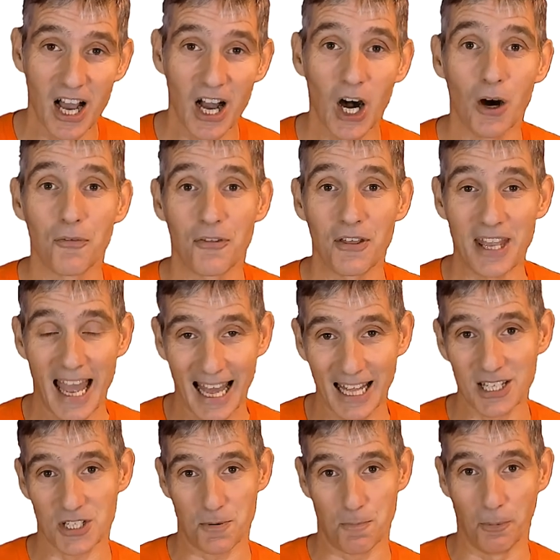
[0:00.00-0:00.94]
of the
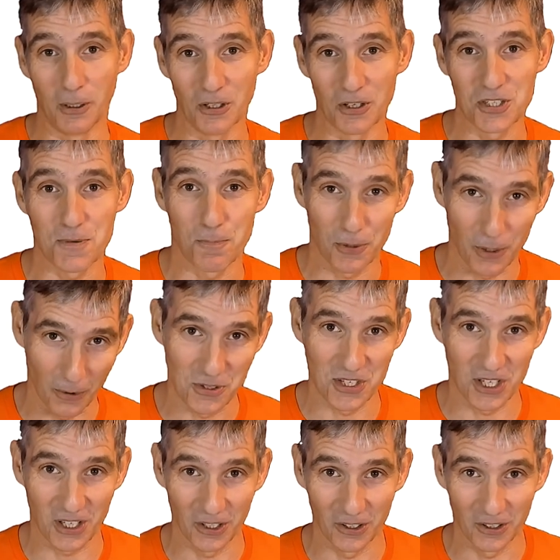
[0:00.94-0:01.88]
Ant Plus
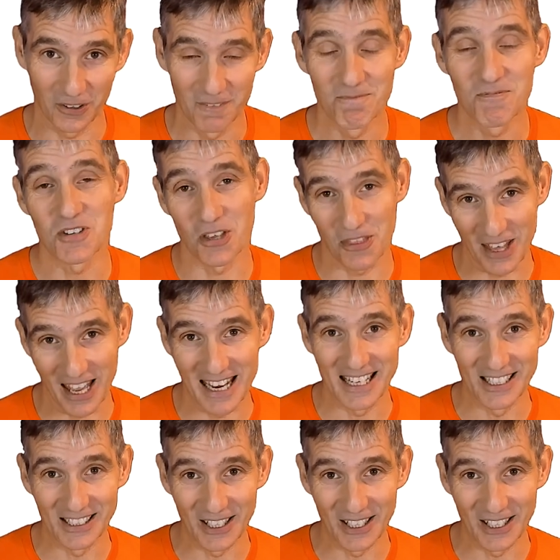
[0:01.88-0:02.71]
protocol. So there you